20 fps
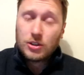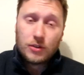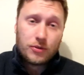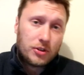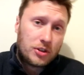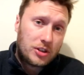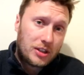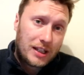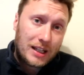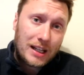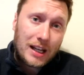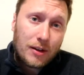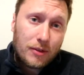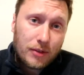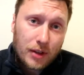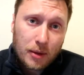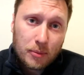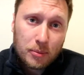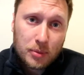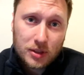So for us to get out
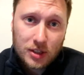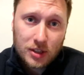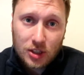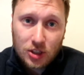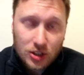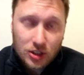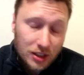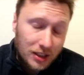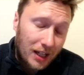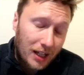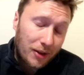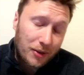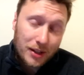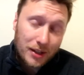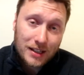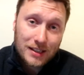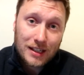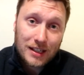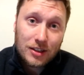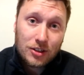of that position and out of
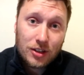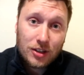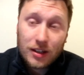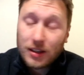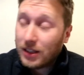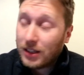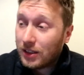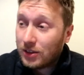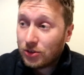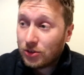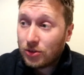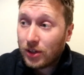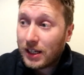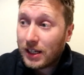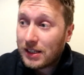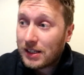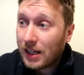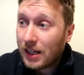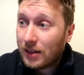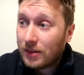that danger, I think is
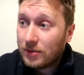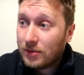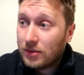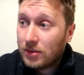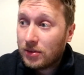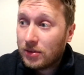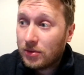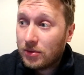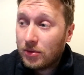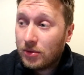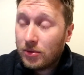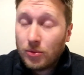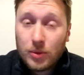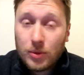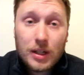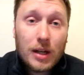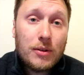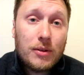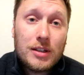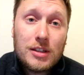great. And
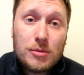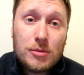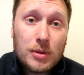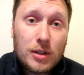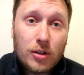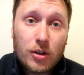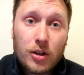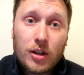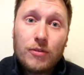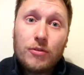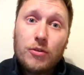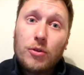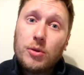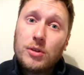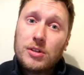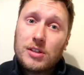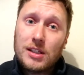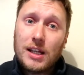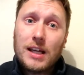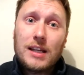we now need to be looking
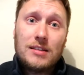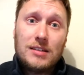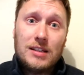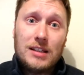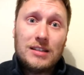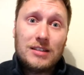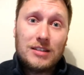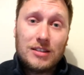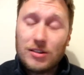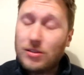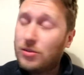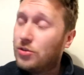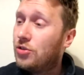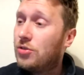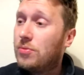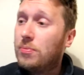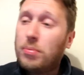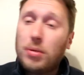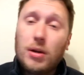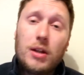forward to next season
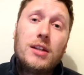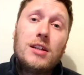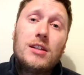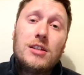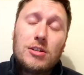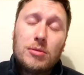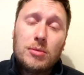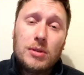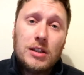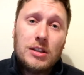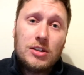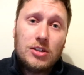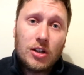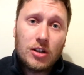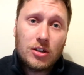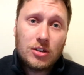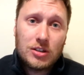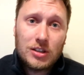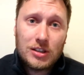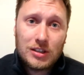and blooding some of these
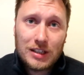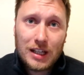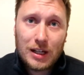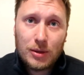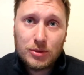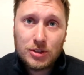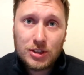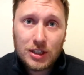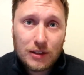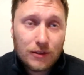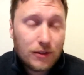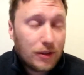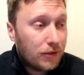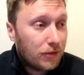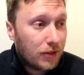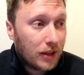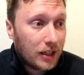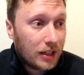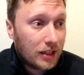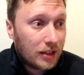youngsters now and seeing
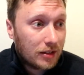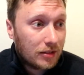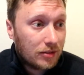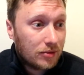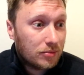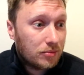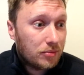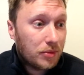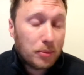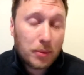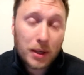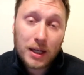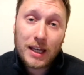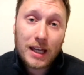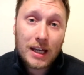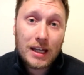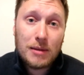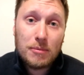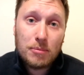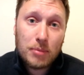if they can
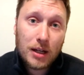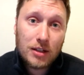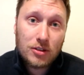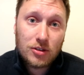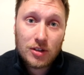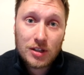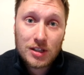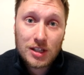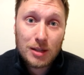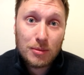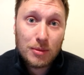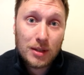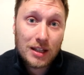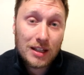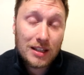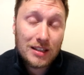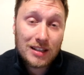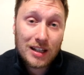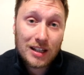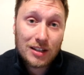make any impact on the team in
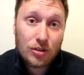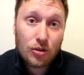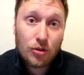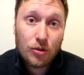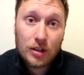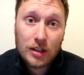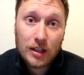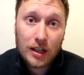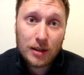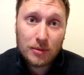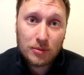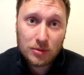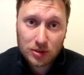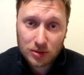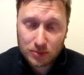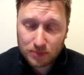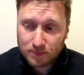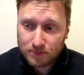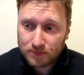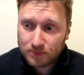these last
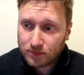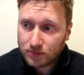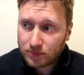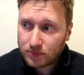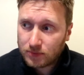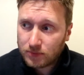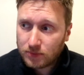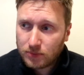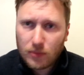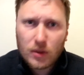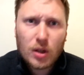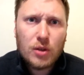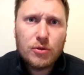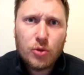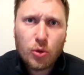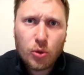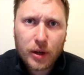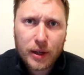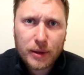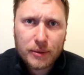
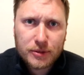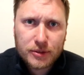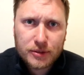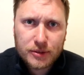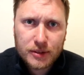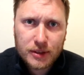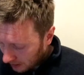four games.